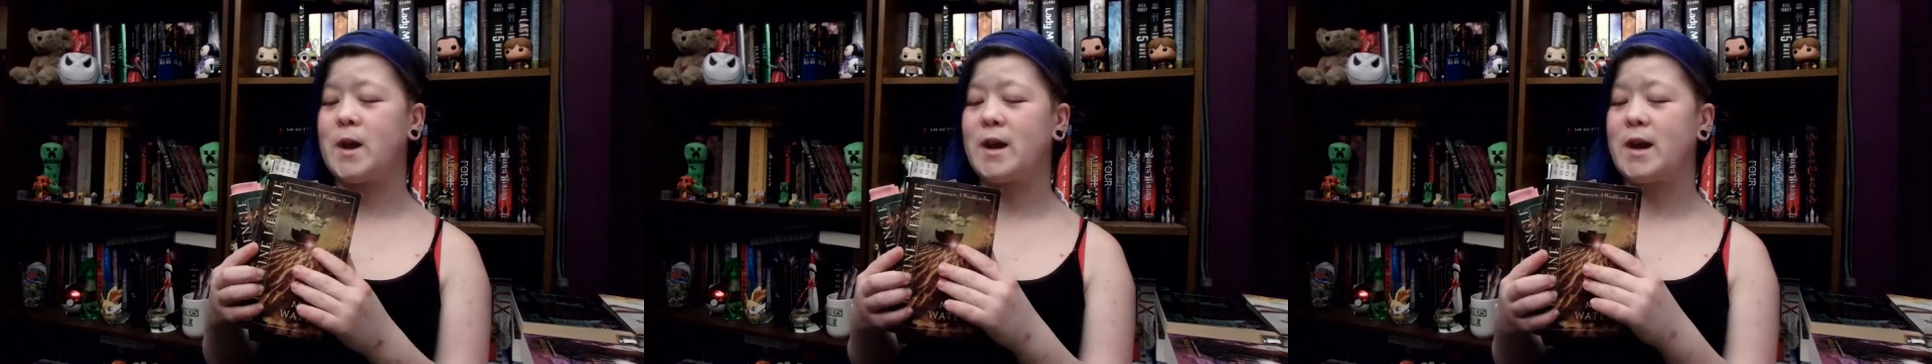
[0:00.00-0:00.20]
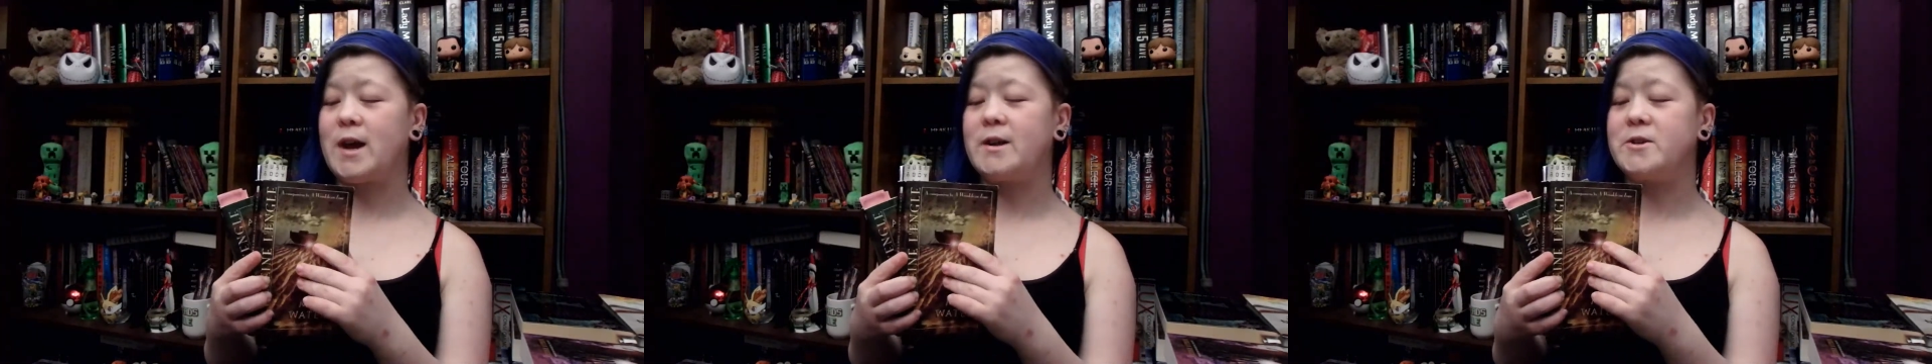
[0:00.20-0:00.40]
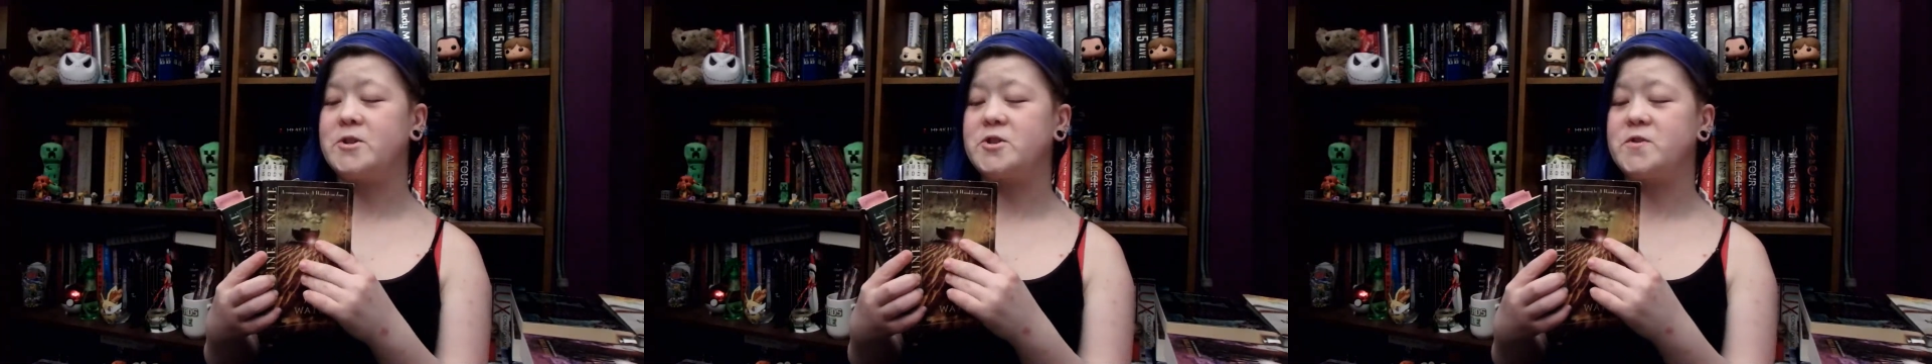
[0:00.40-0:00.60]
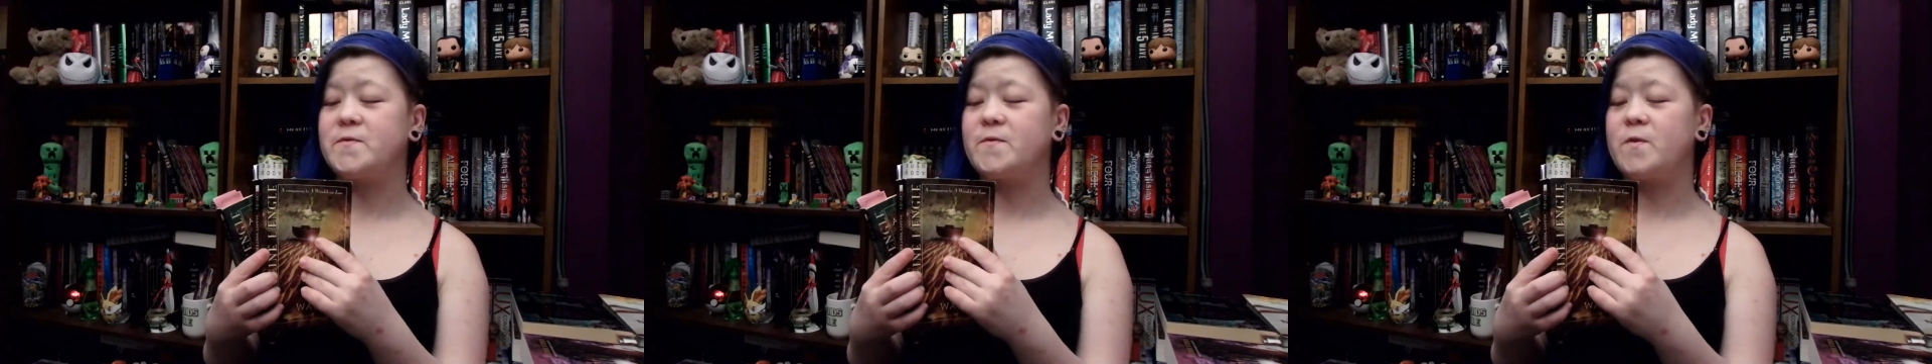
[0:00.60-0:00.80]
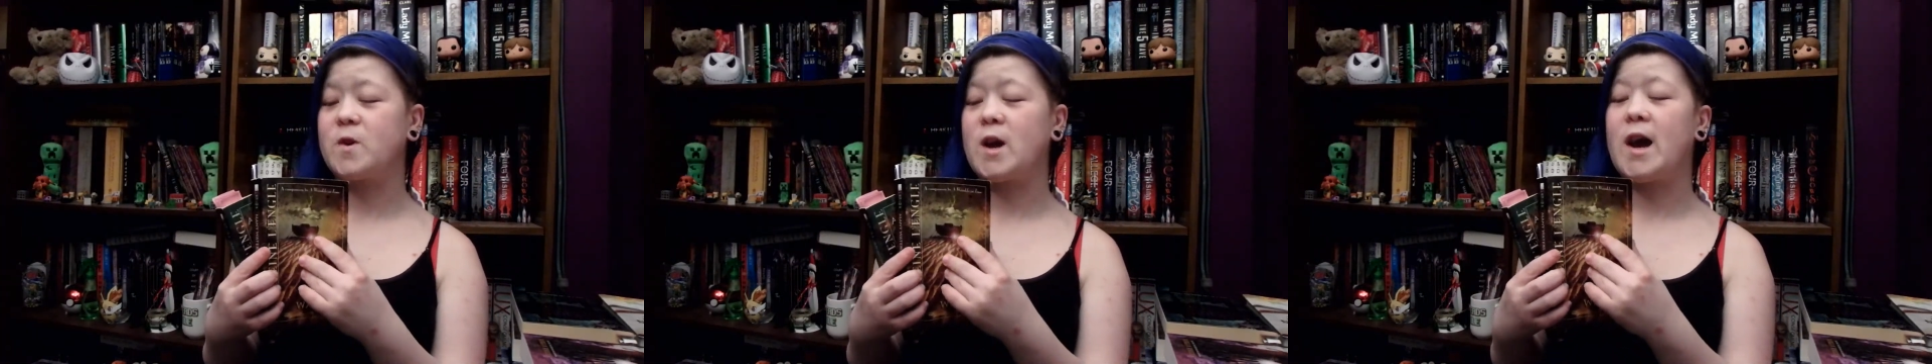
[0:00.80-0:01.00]
kind of just
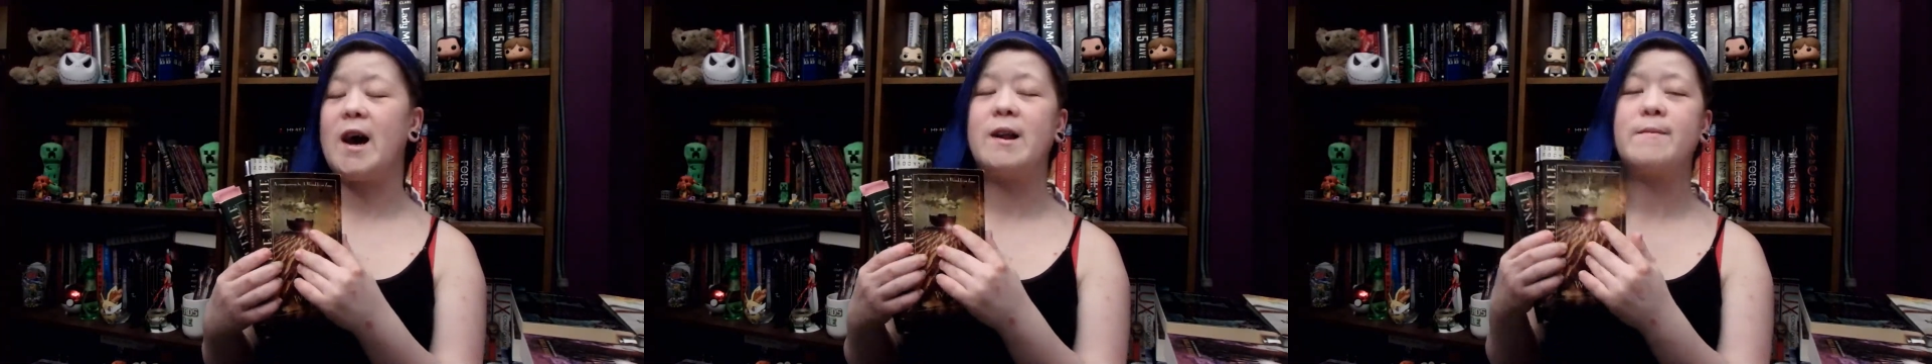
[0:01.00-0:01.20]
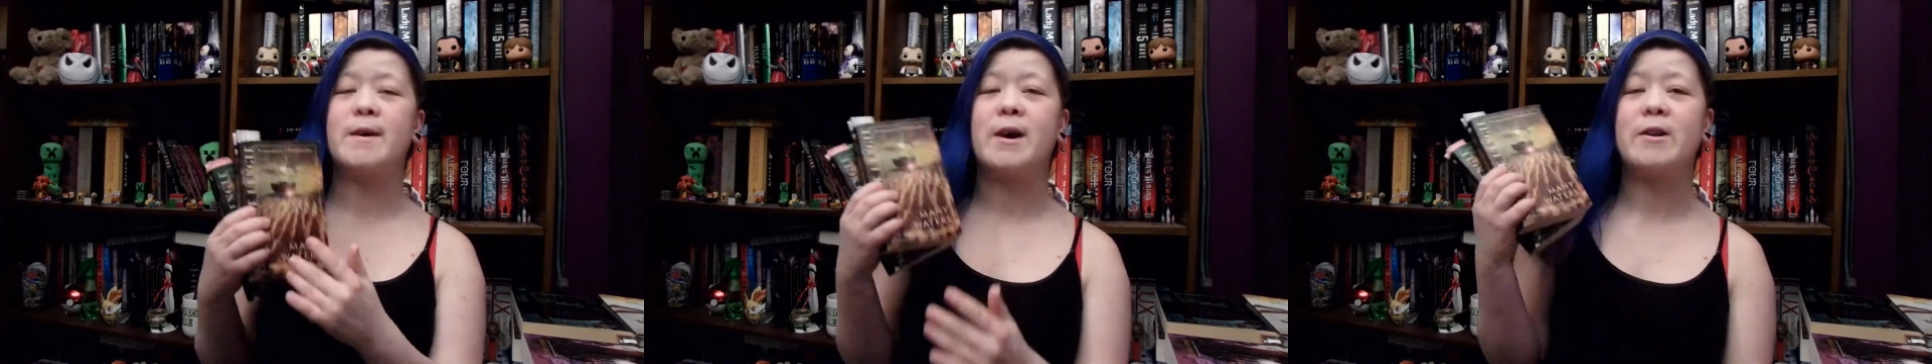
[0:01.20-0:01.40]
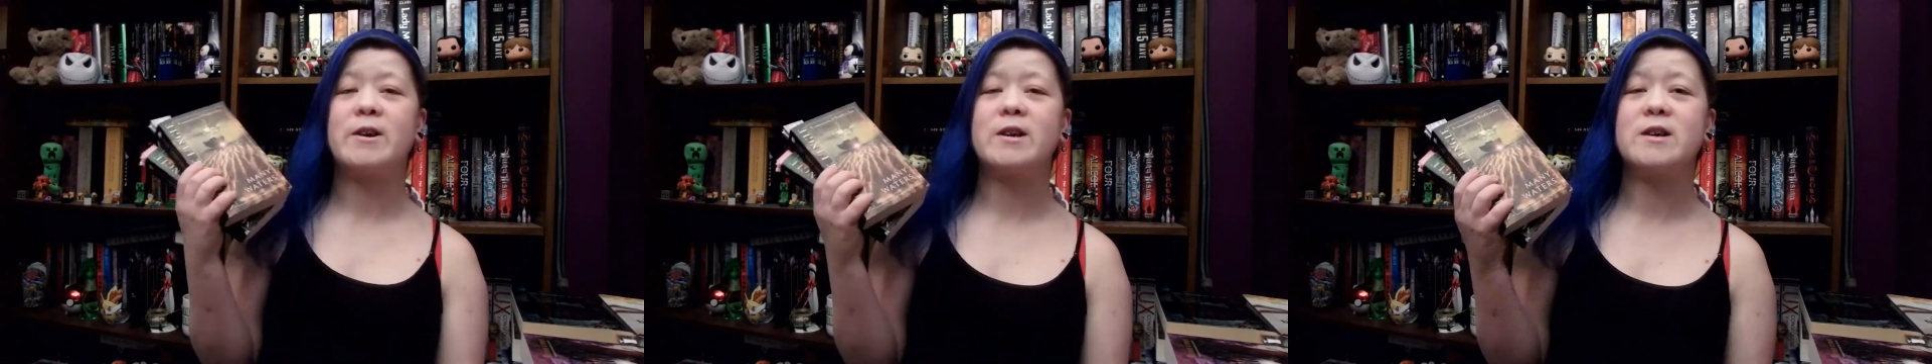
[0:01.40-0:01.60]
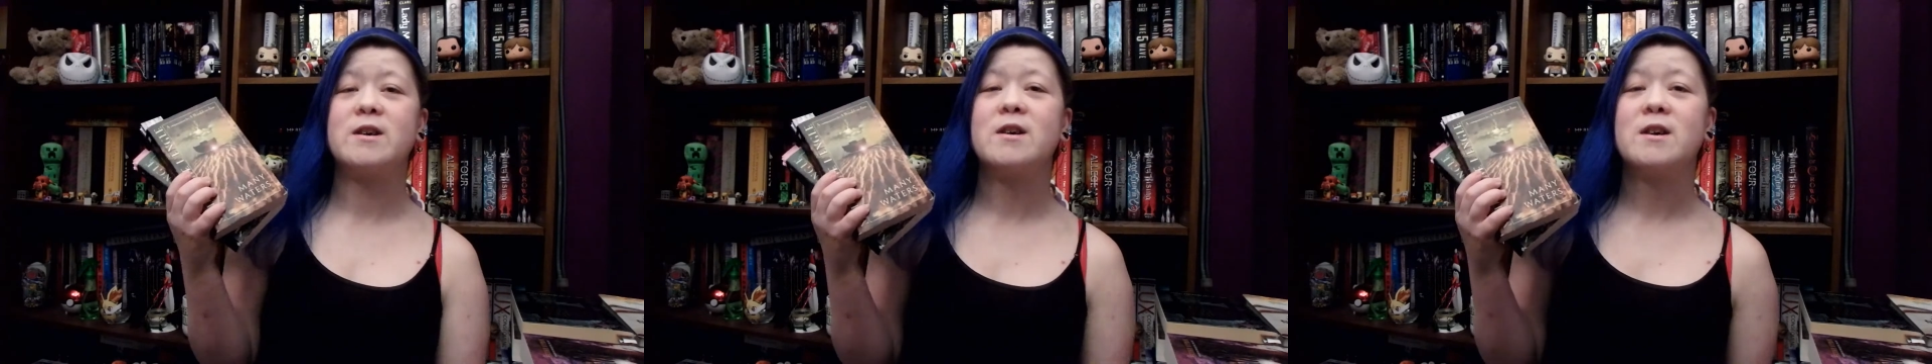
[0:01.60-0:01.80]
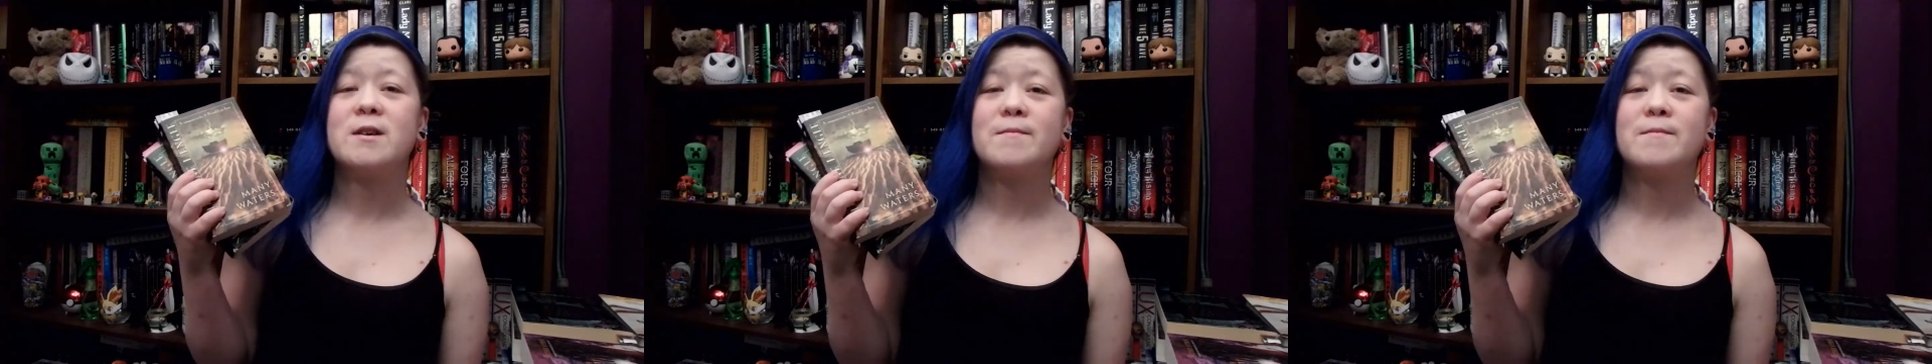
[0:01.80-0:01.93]
forgot about it